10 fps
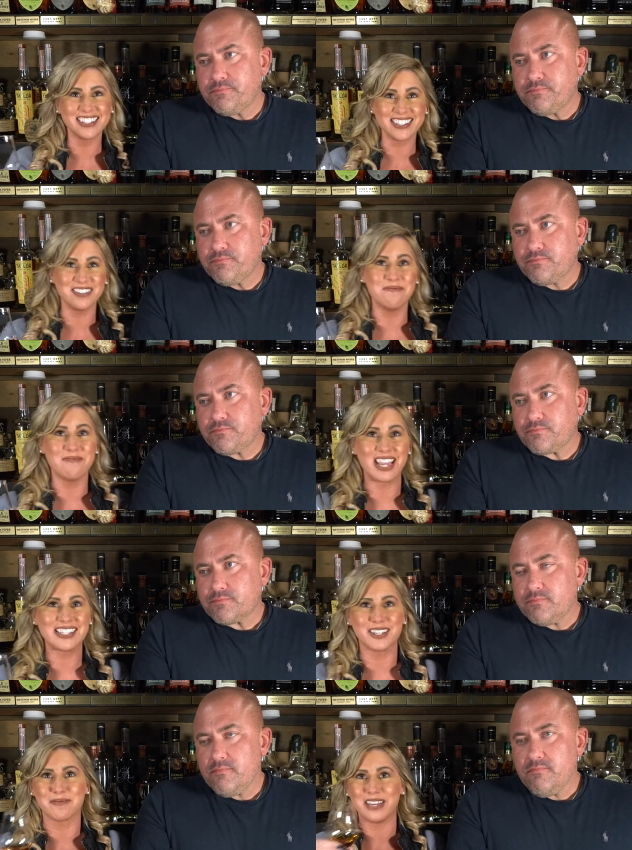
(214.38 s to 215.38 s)
Speaker 1: it's an
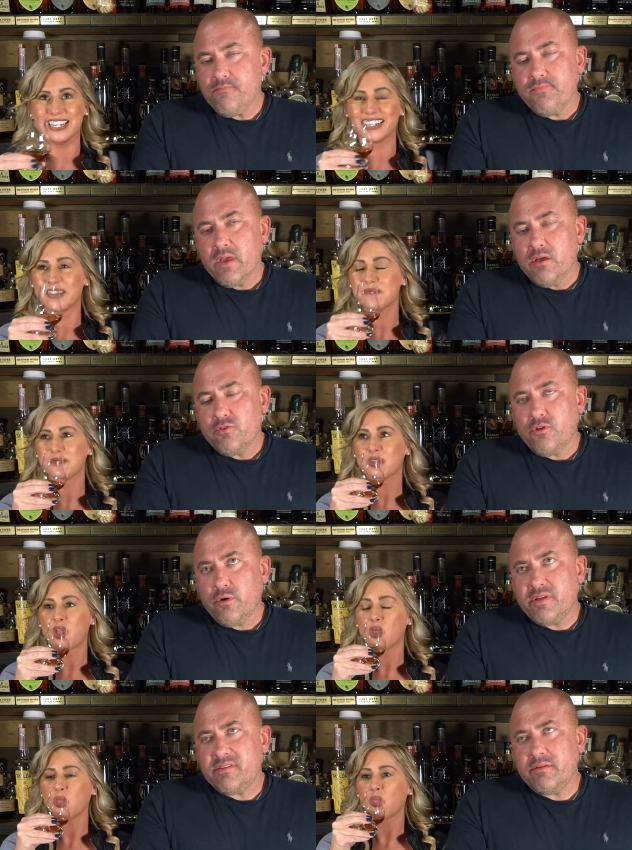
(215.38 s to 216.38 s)
amazing pick.
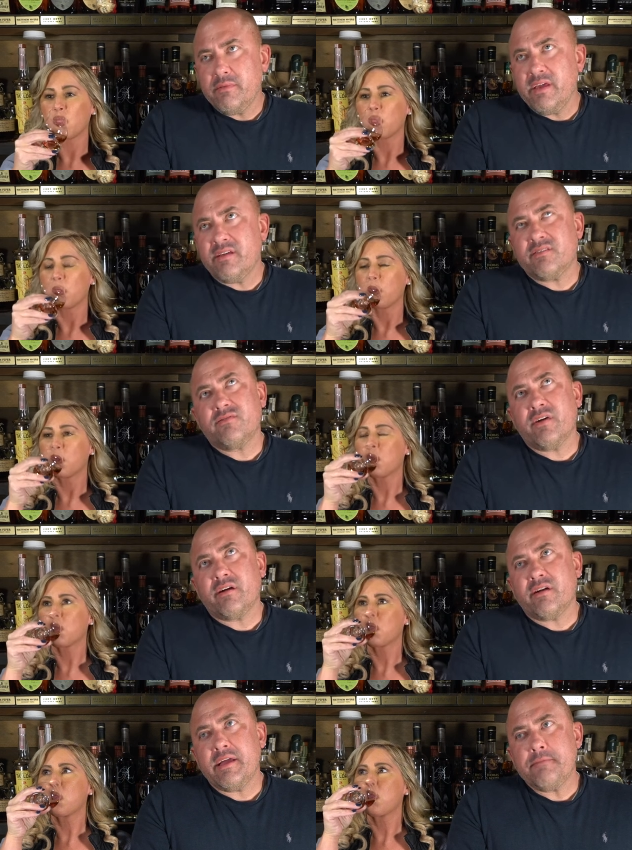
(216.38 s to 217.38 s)
Speaker 2: So it to me, it's
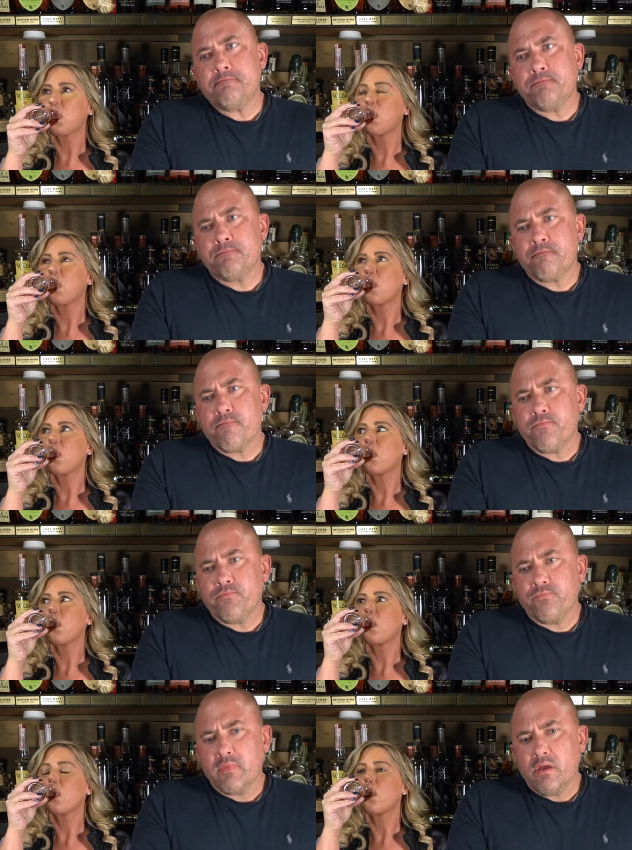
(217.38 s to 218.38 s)
very.
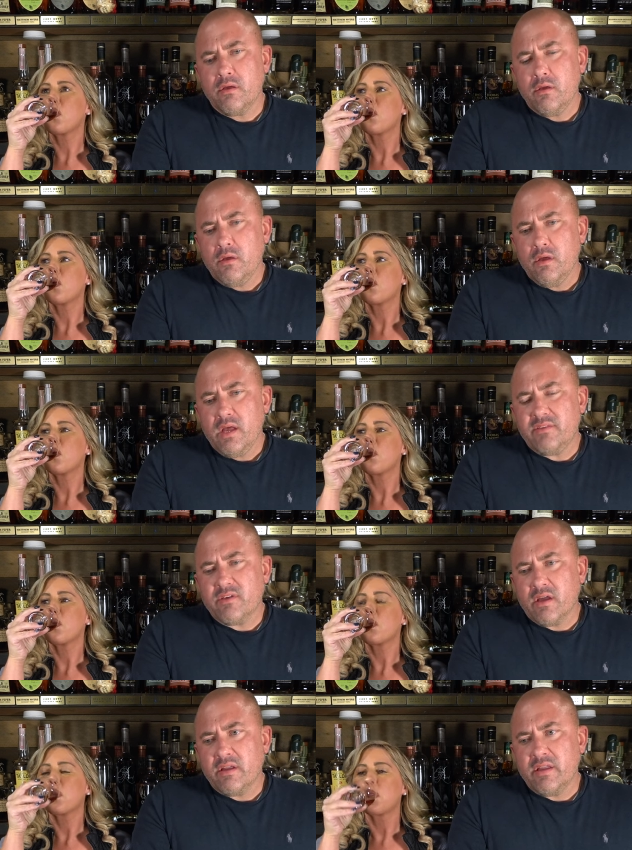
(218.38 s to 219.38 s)
It's
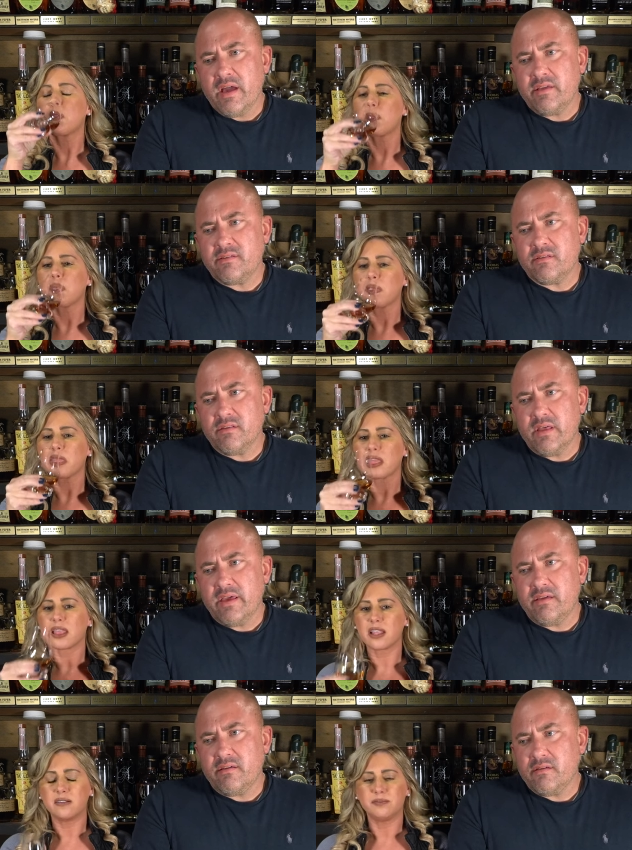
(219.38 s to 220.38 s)
got a nice
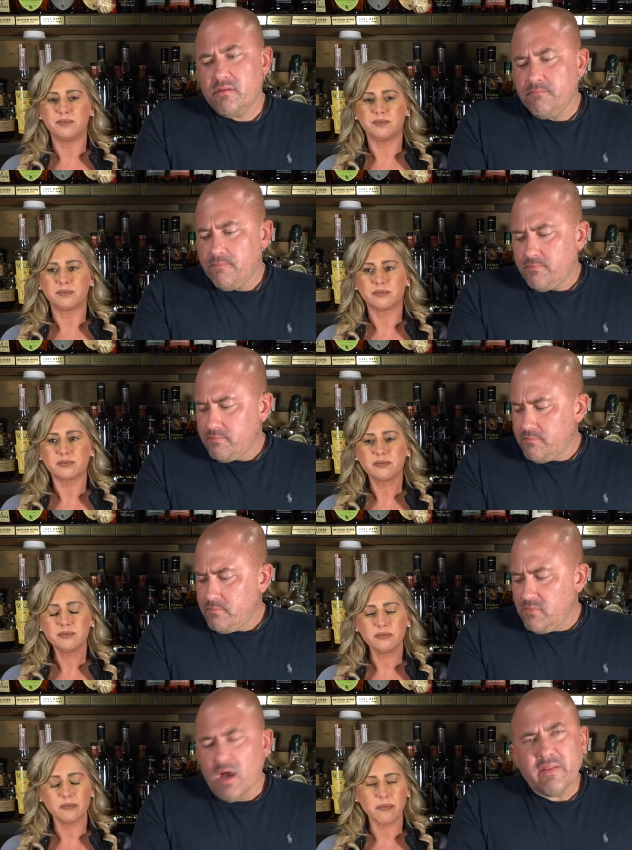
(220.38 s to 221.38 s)
like,
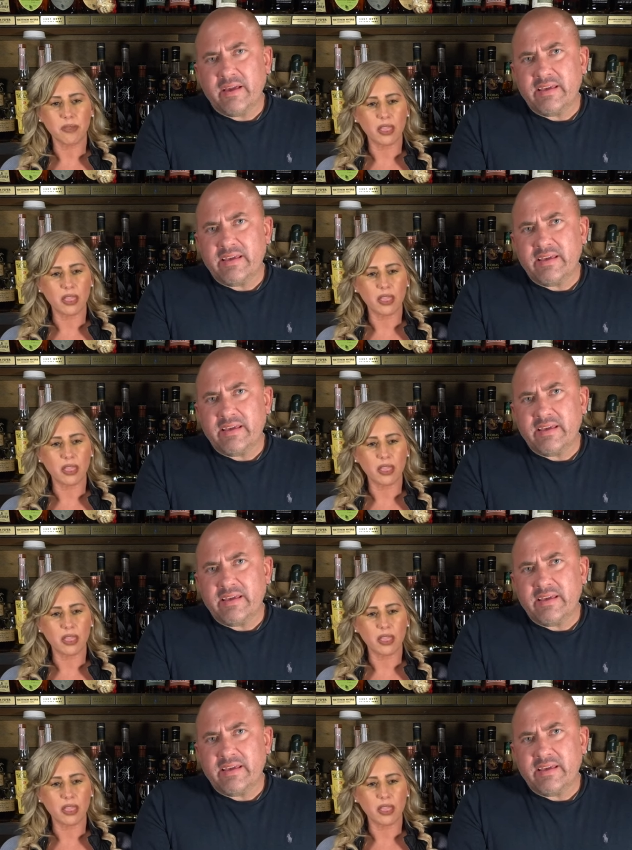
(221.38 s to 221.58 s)
not like a